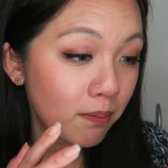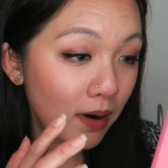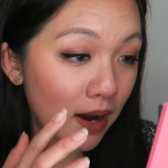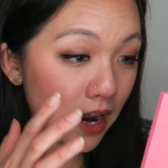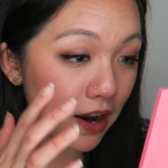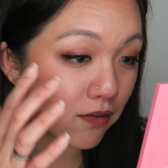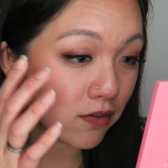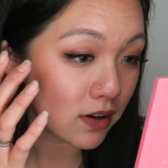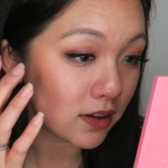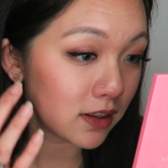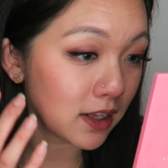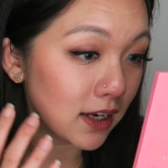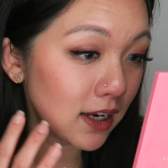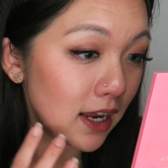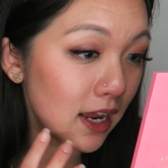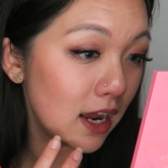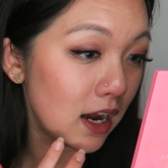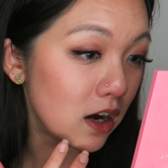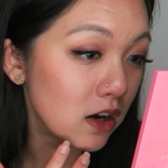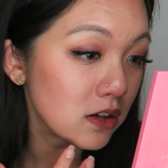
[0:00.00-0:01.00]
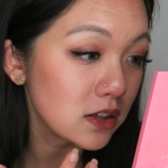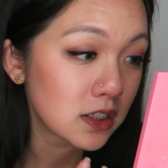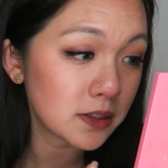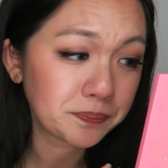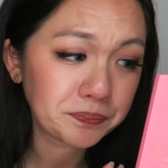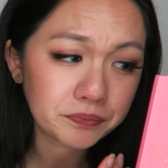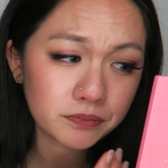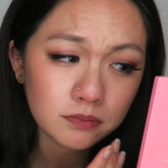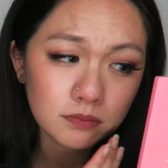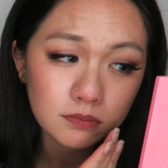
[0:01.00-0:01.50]
But everything
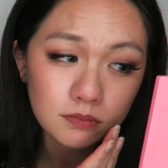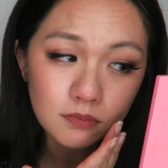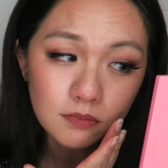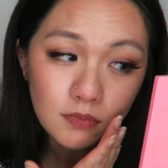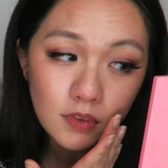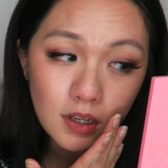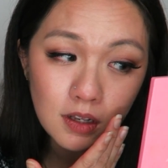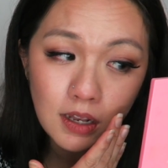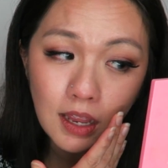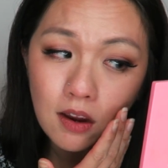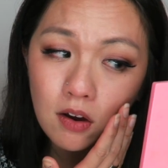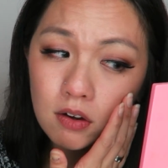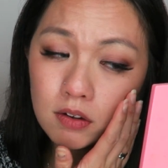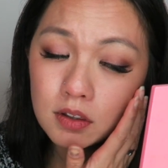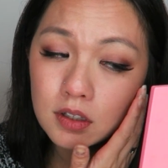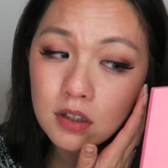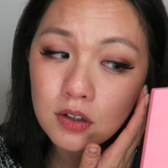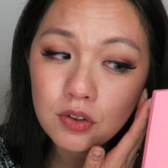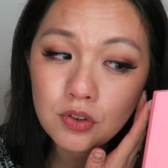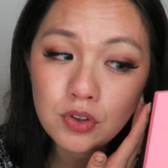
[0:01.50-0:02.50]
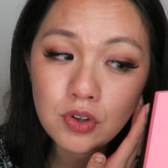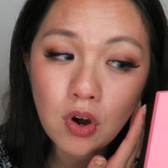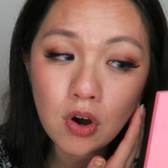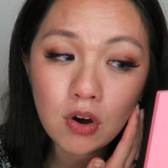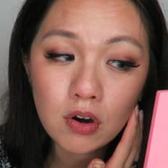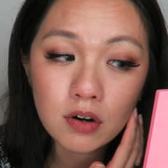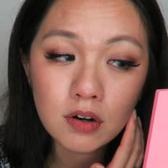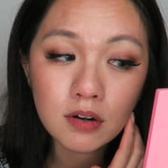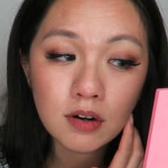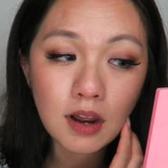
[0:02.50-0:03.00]
else, like on the
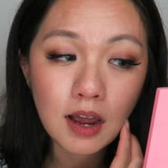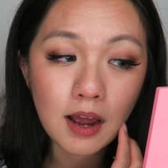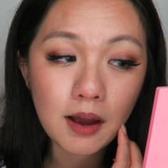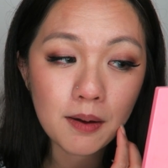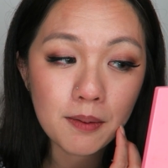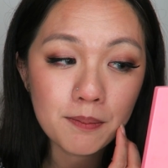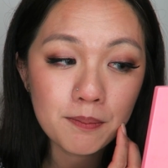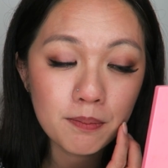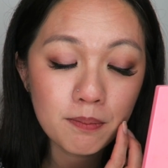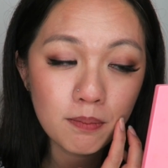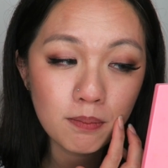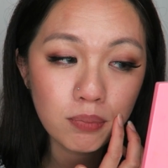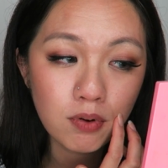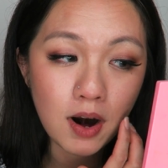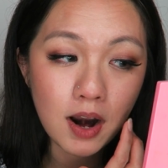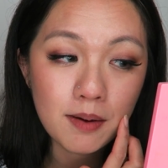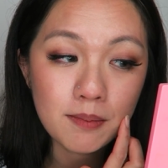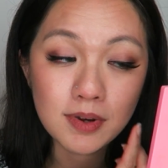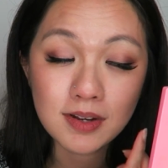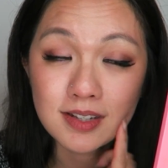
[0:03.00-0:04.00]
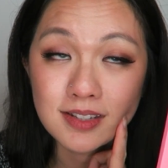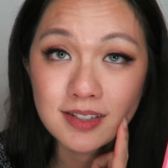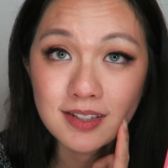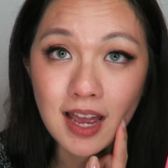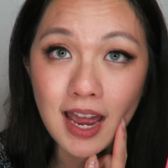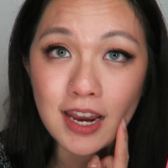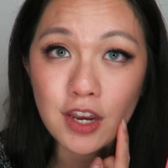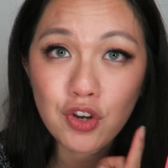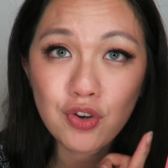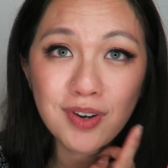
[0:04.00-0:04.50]
non um, primer
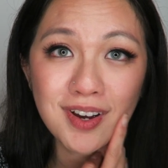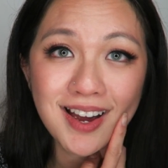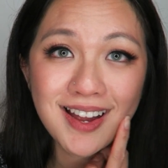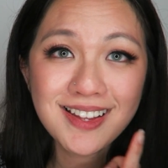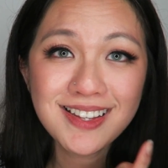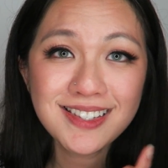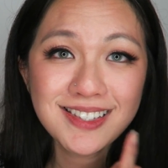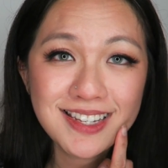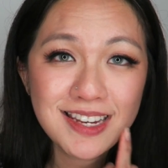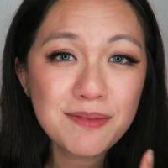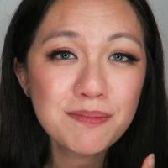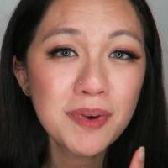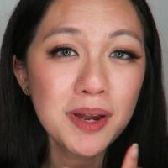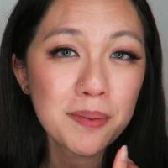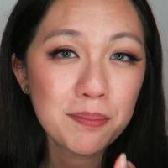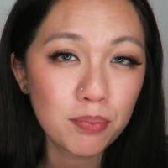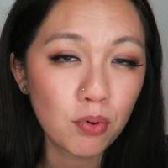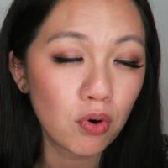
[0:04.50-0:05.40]
side, you can't see my